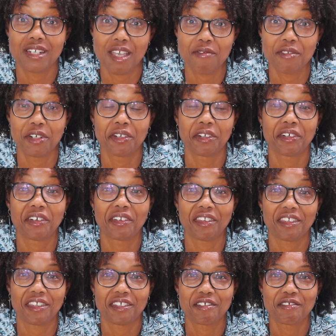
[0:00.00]
heaven and earth,
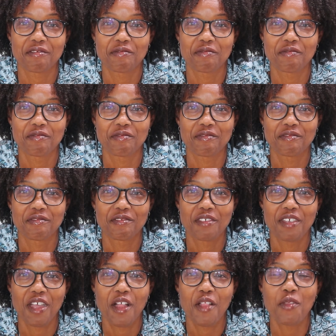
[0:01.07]

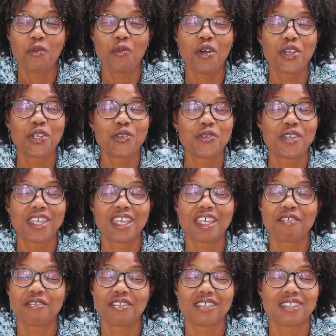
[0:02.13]
the one who
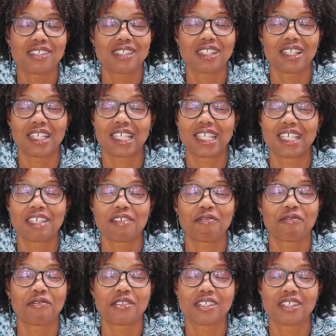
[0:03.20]
gave us the
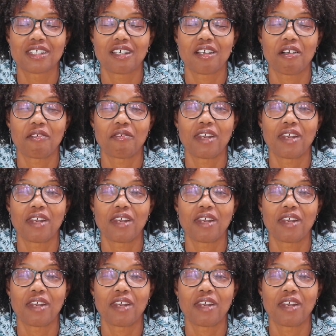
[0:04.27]
gift of